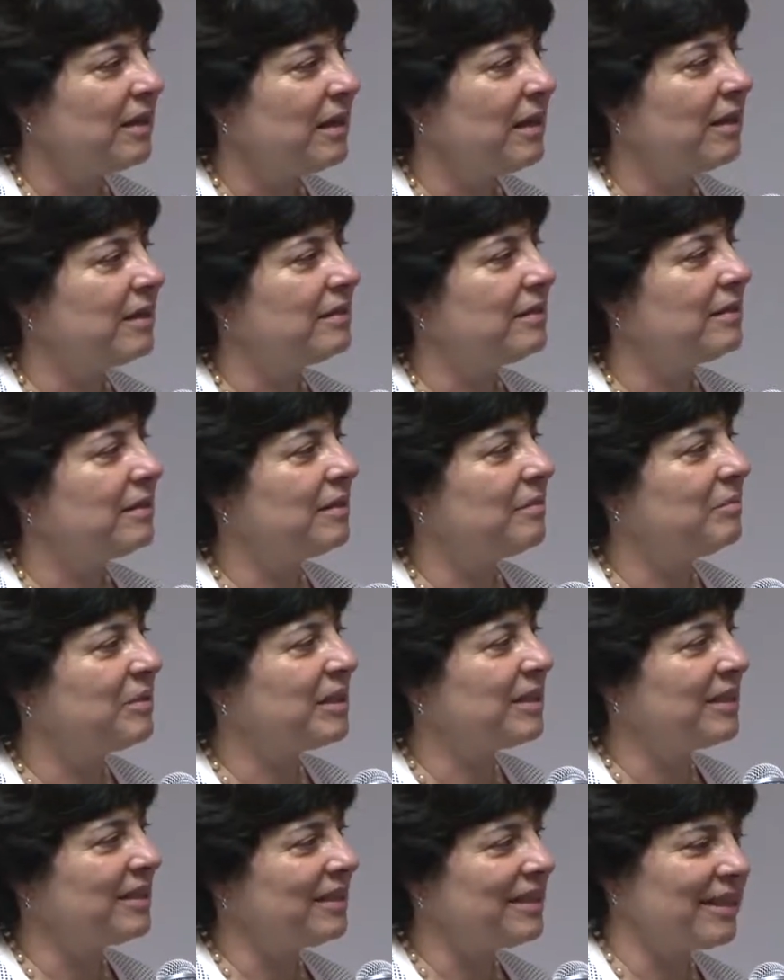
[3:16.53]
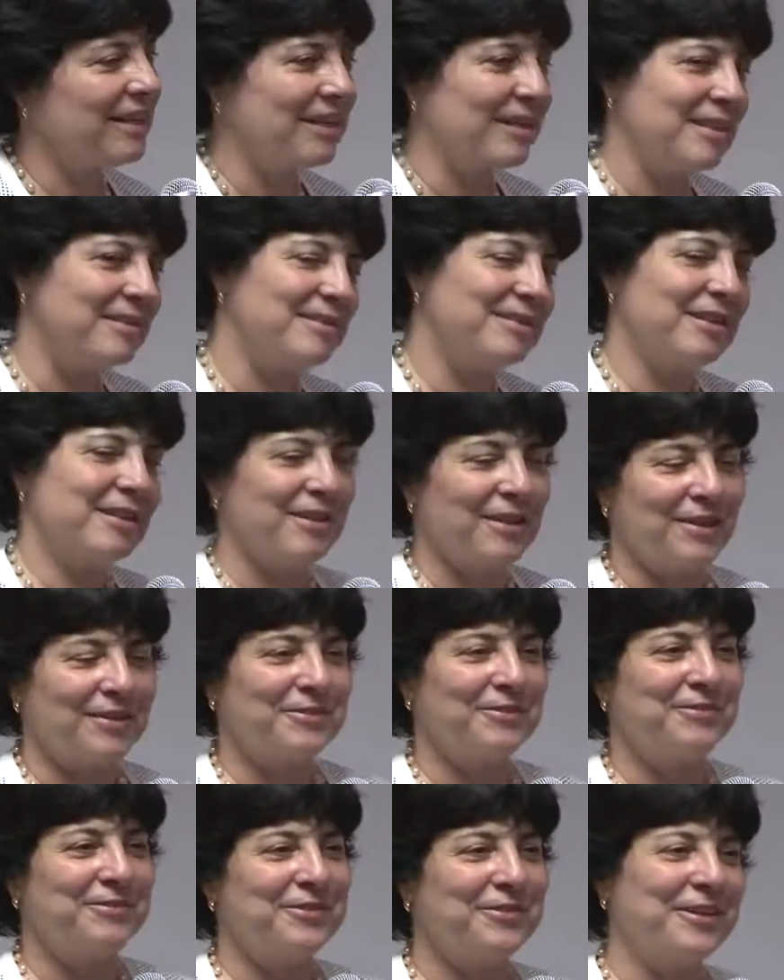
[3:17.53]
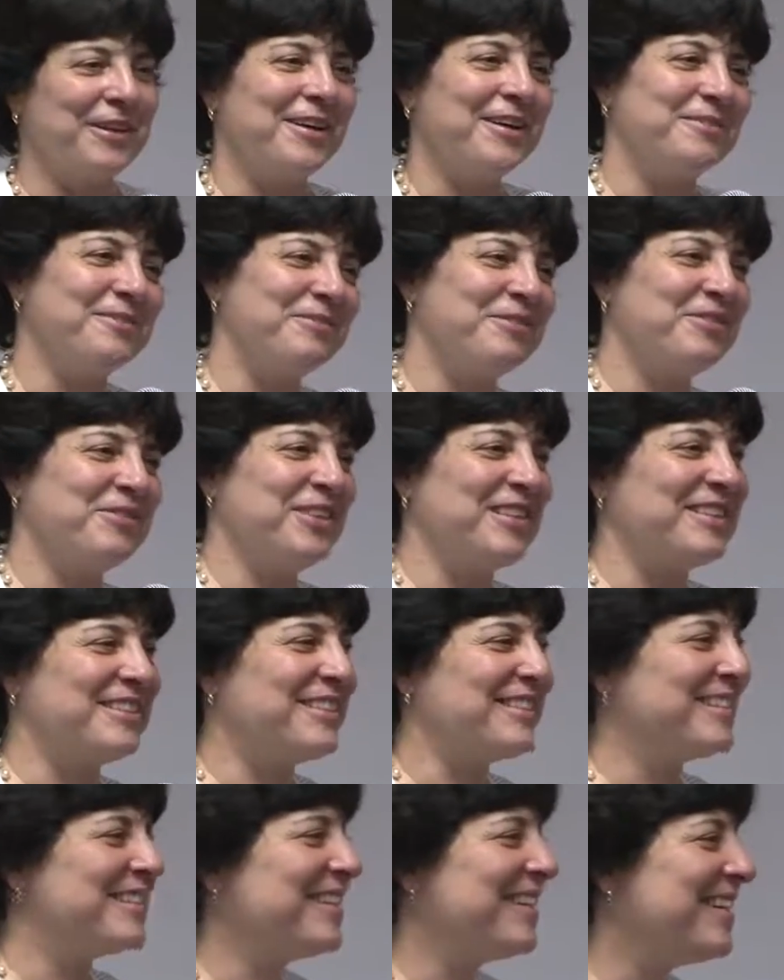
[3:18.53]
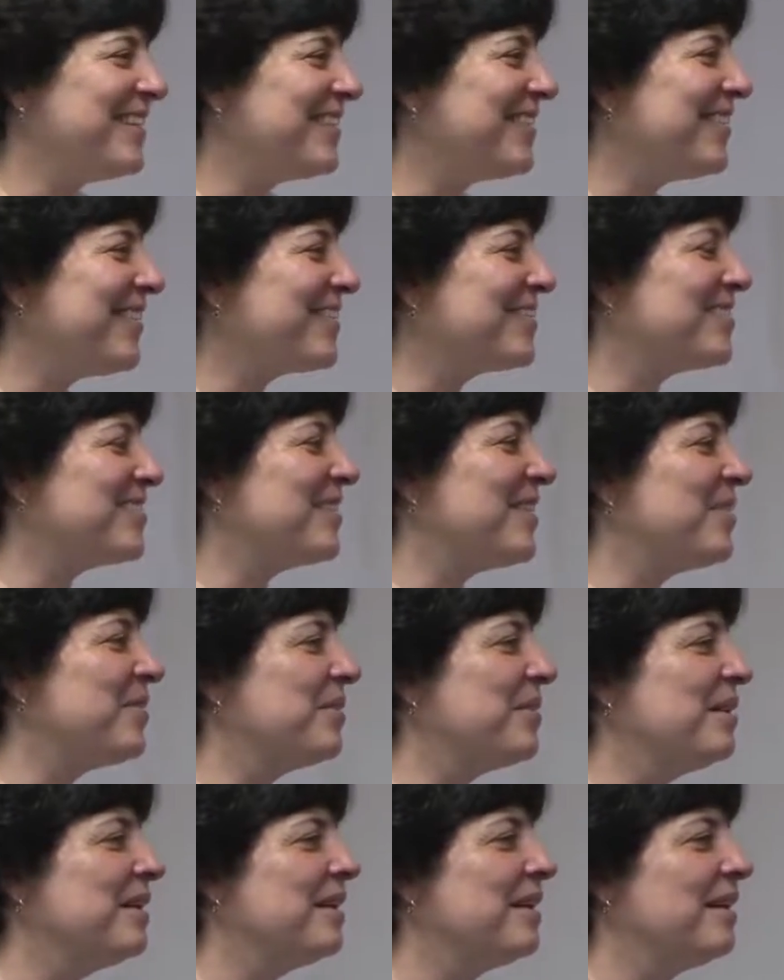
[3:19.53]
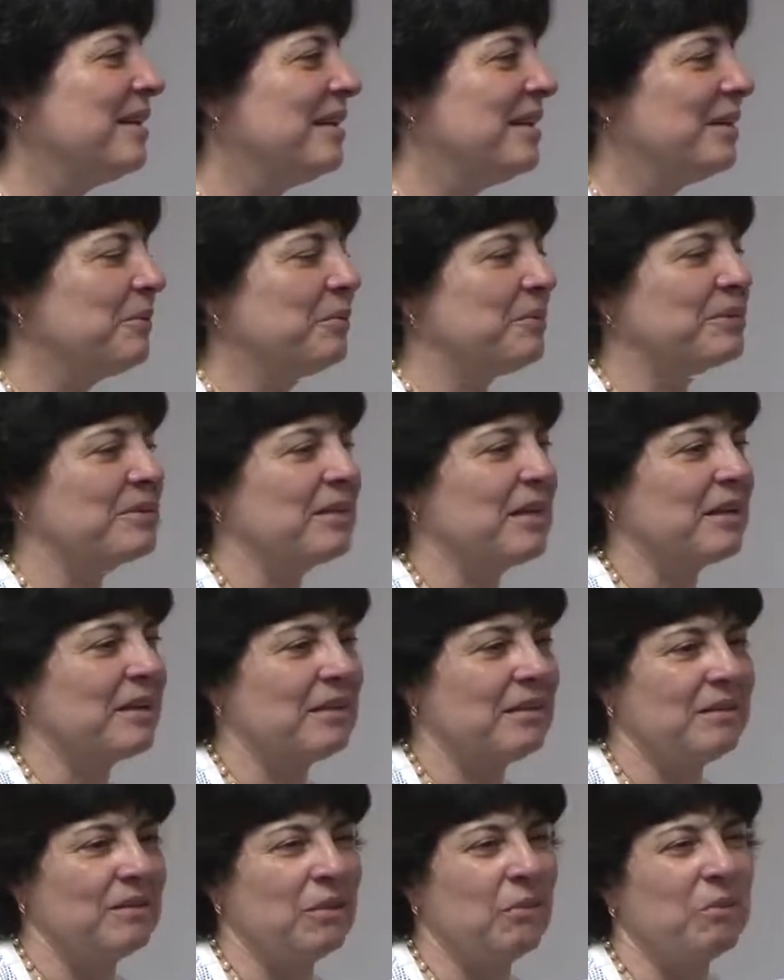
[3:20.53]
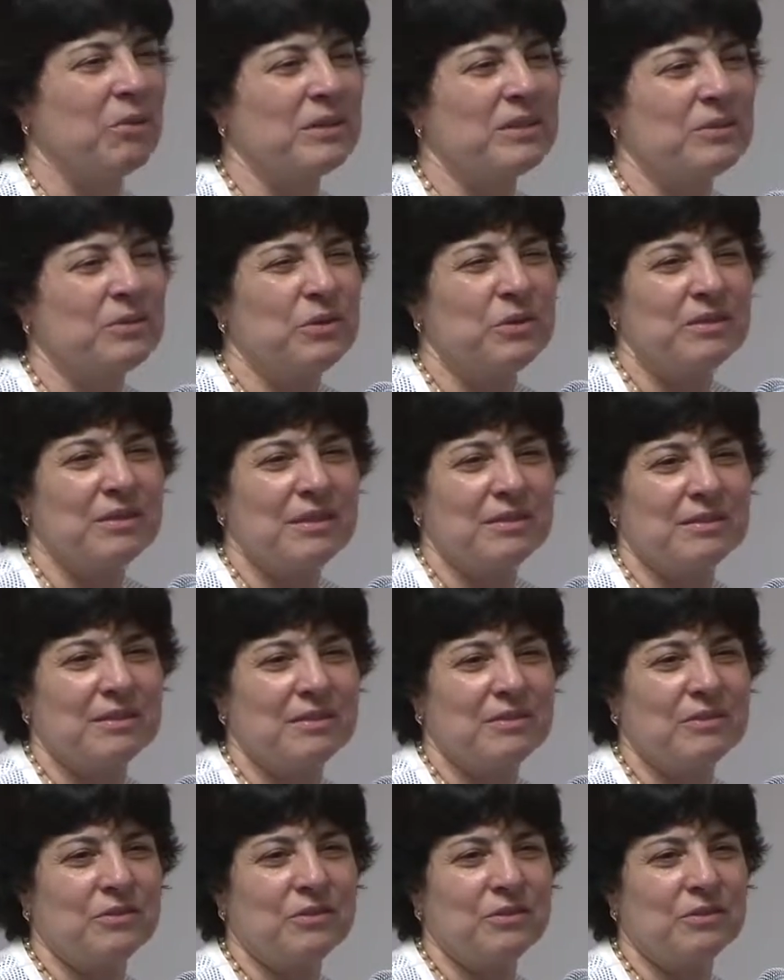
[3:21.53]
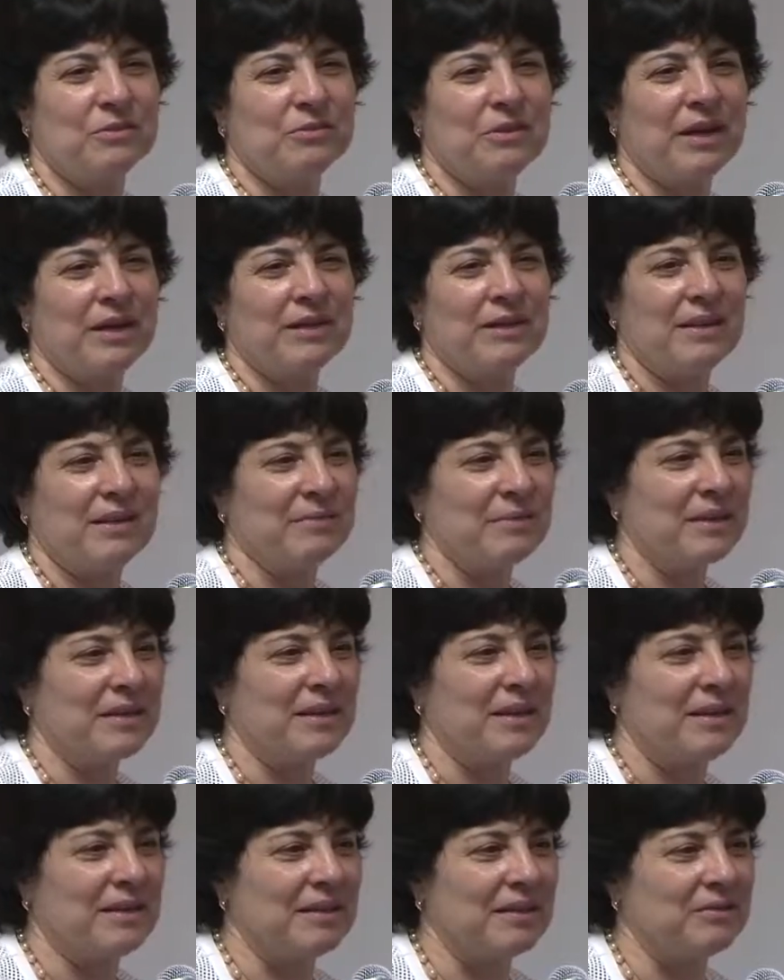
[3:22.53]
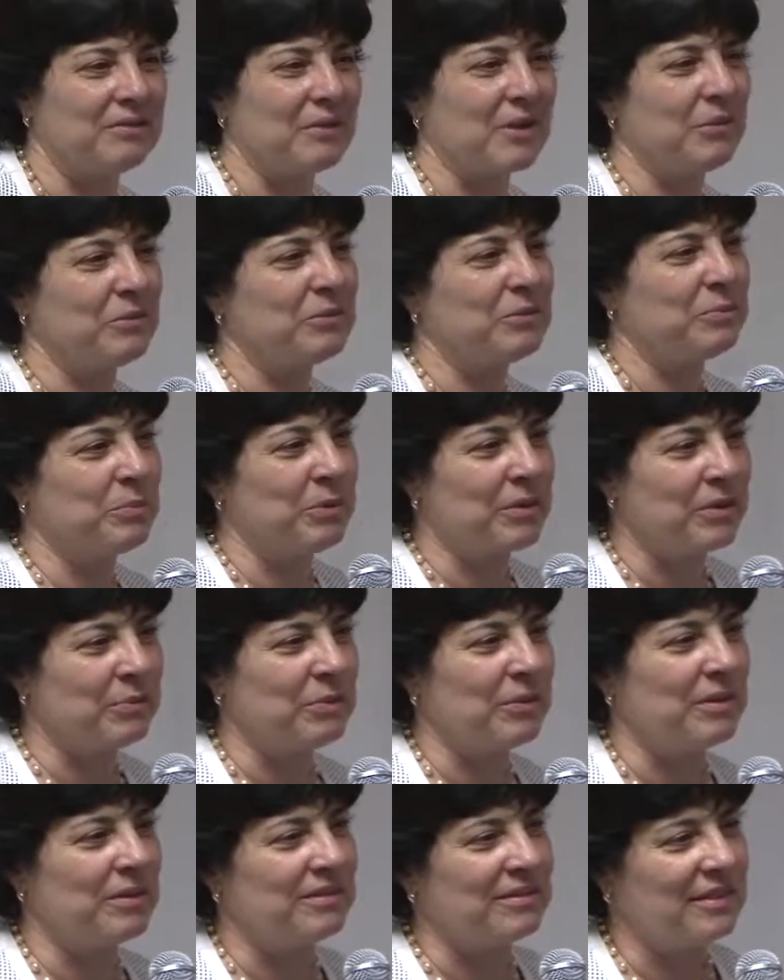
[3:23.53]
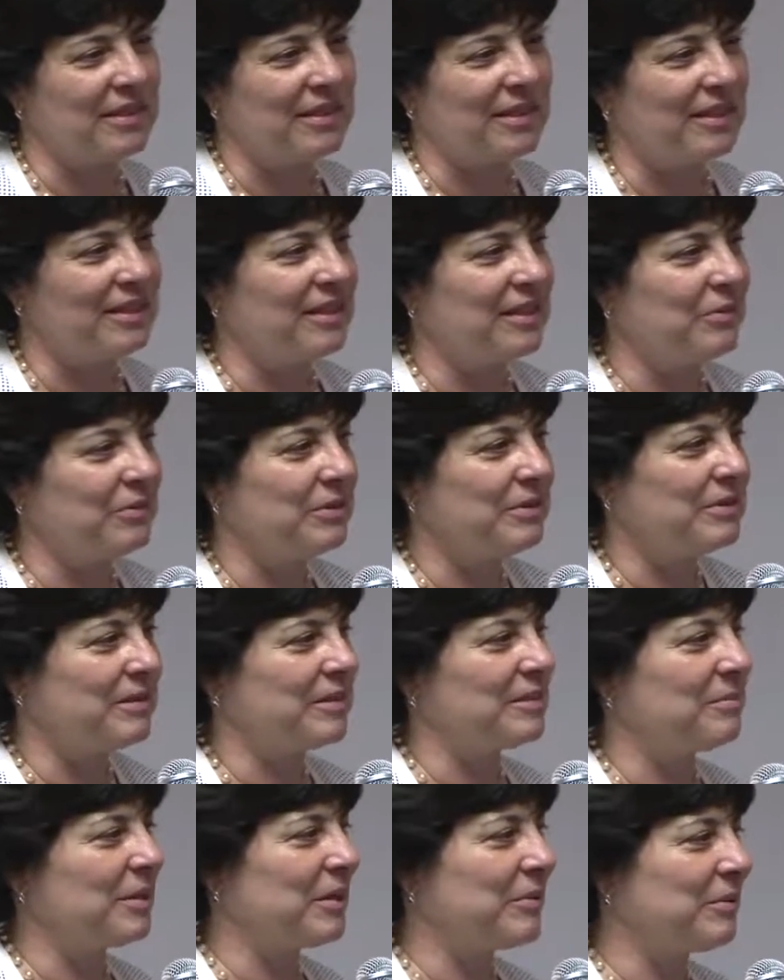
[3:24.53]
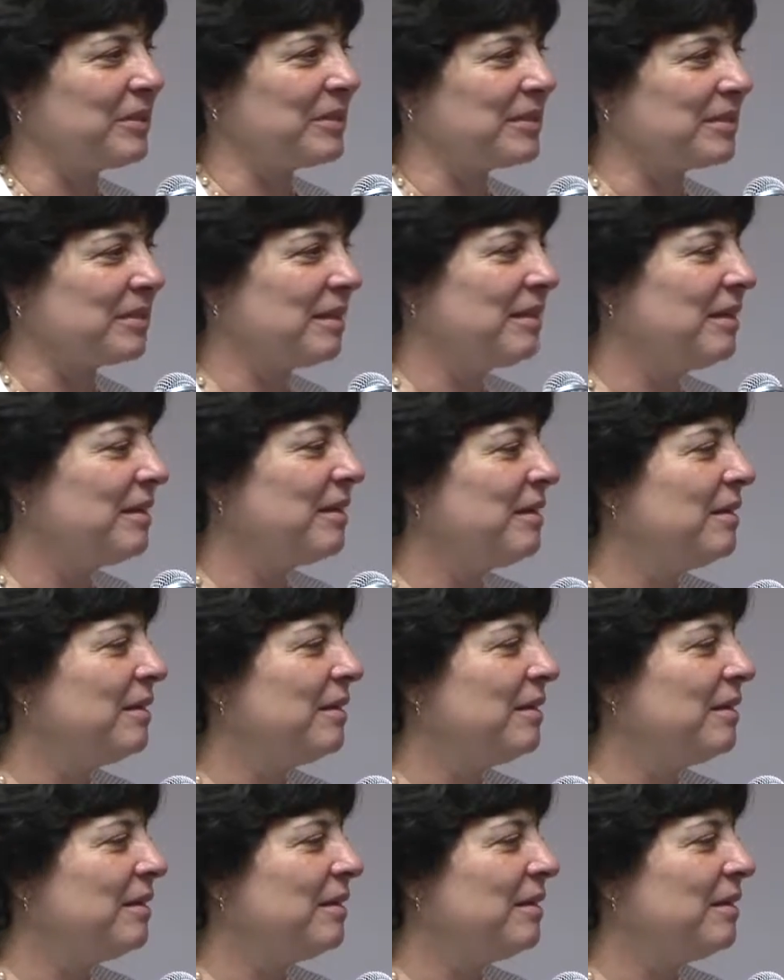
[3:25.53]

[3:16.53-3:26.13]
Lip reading: And in the beginning, and I see a lot of faces here also, it was like, you know, what good does it do, right? I mean, so I was born with this thing, it increases my risk.